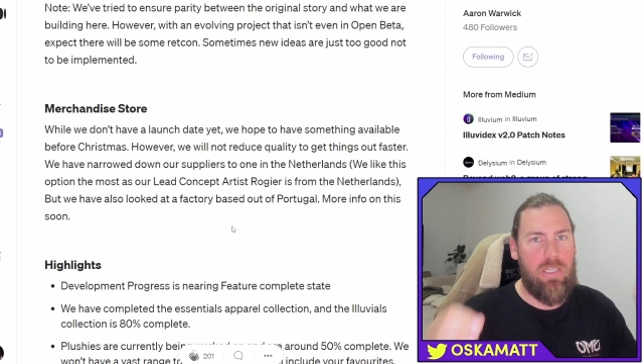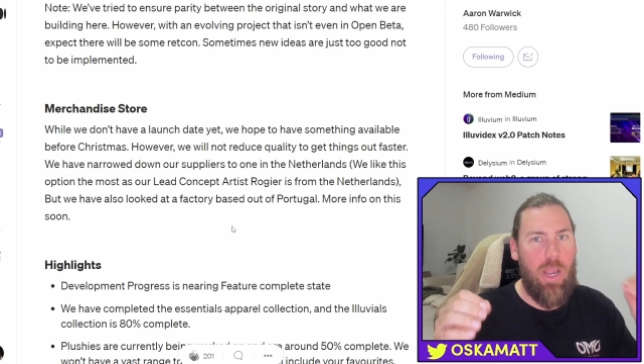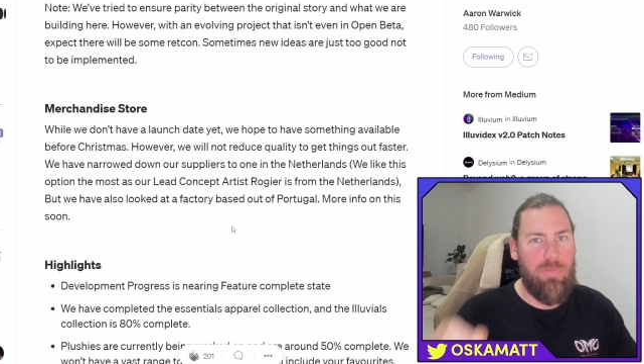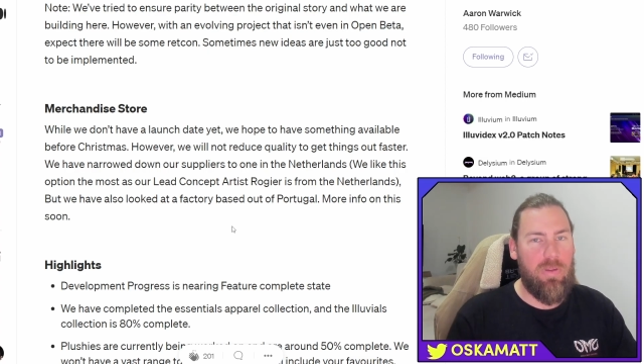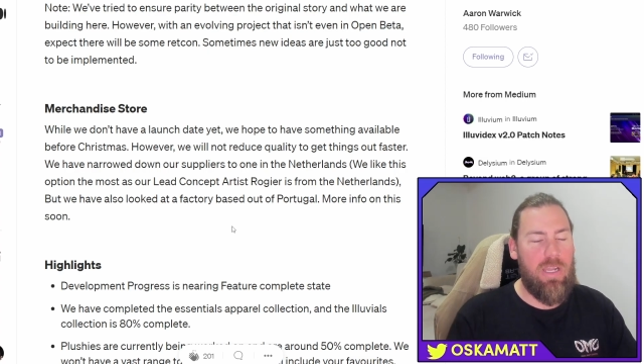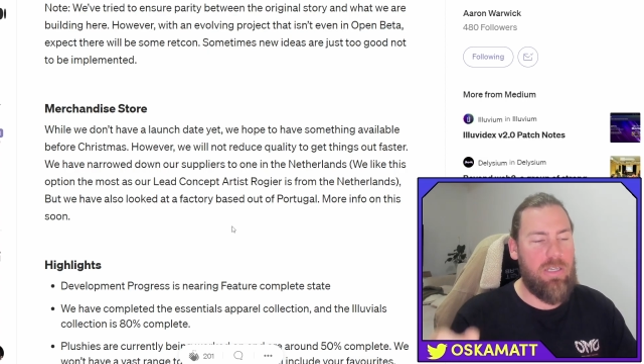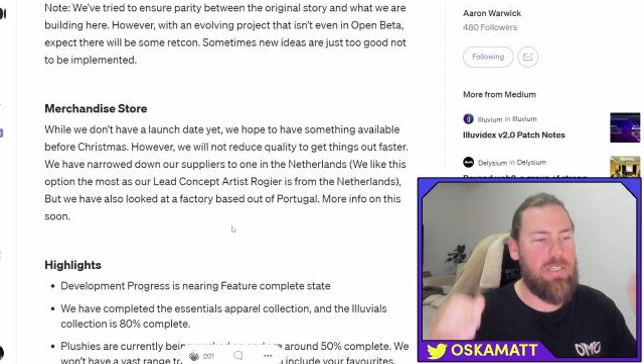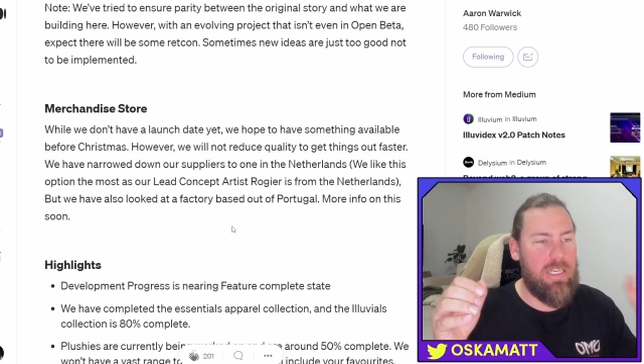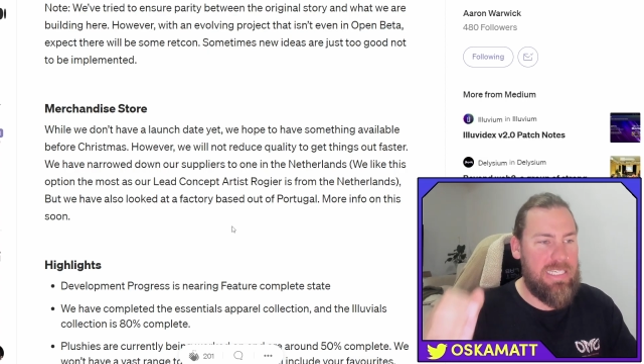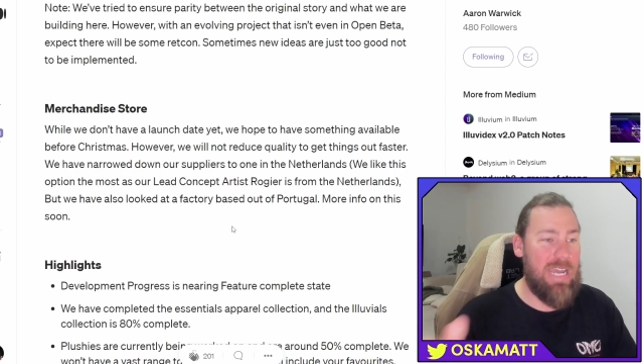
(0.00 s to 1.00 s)
Hopefully,
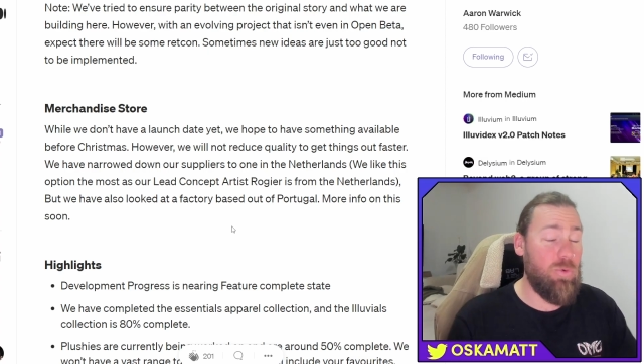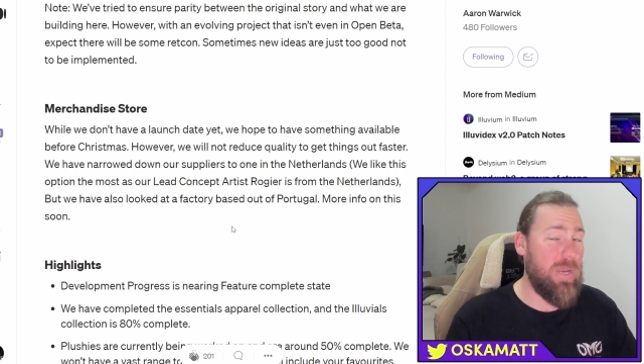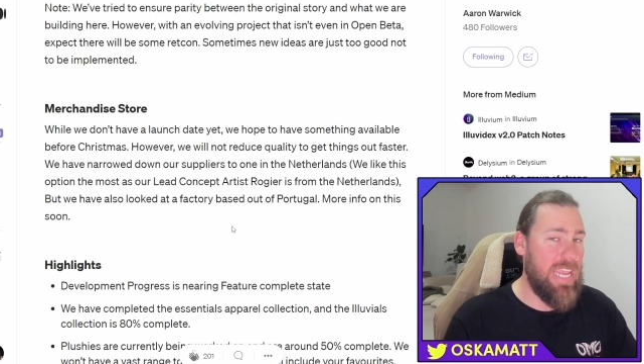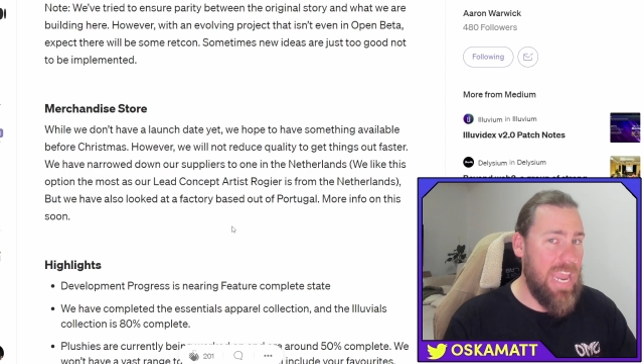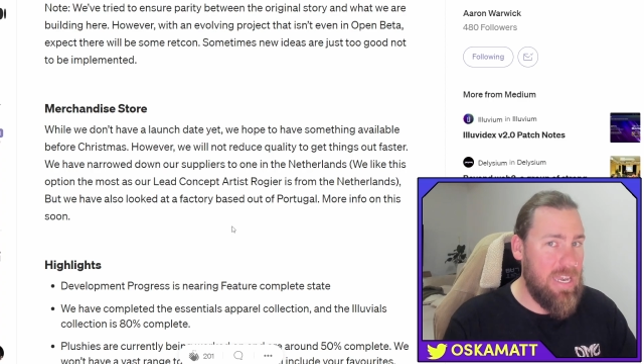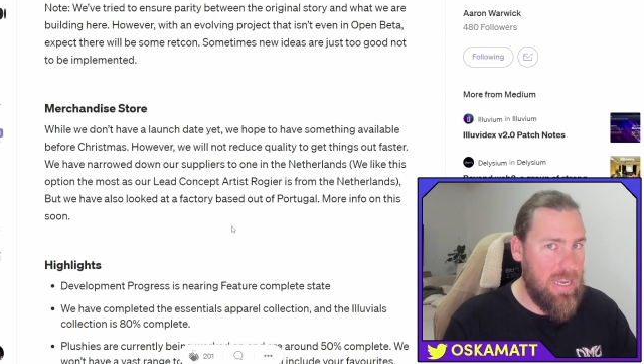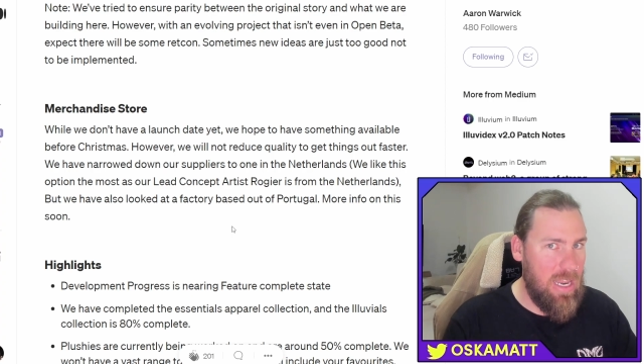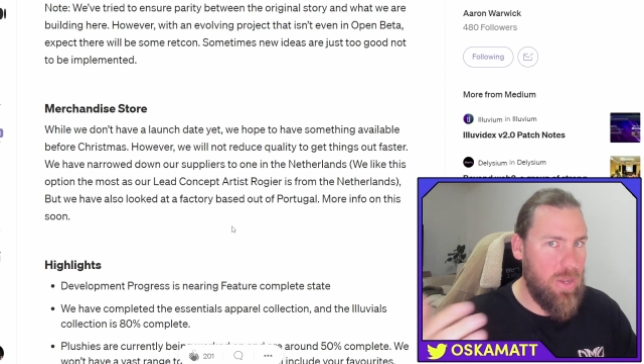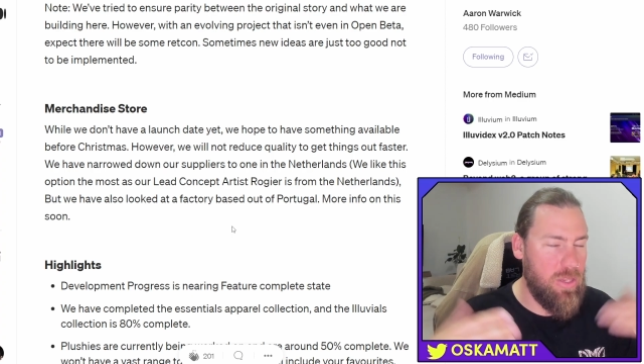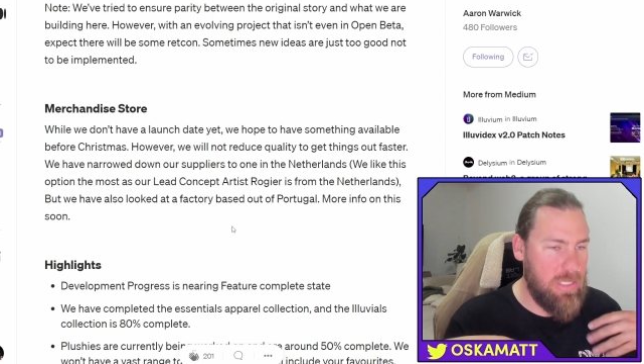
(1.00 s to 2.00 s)
I doubt we'll get
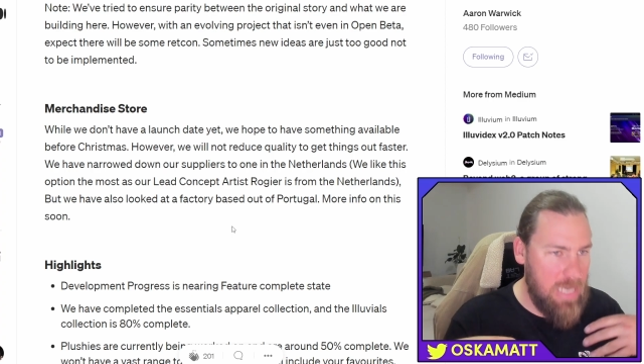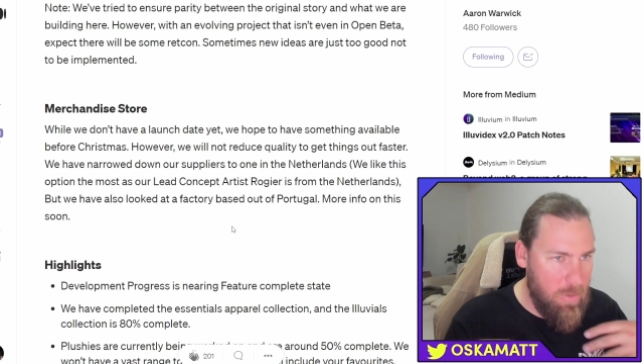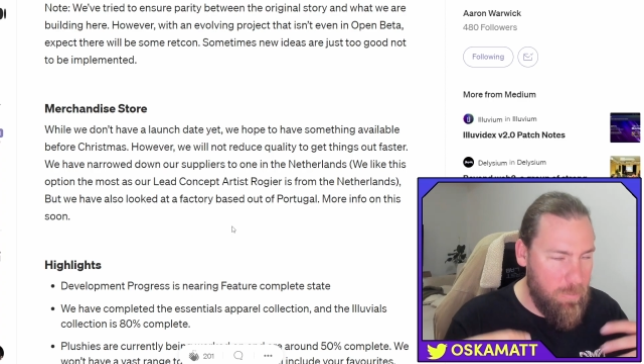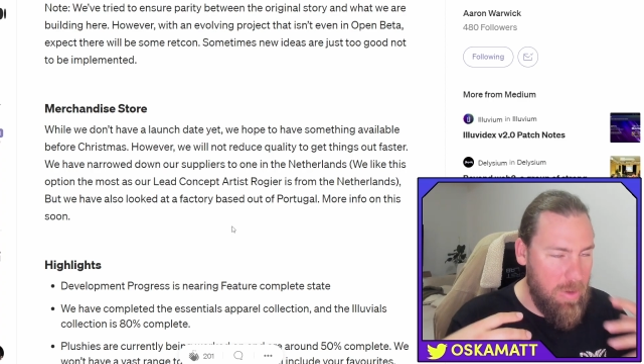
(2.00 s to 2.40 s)
the stuff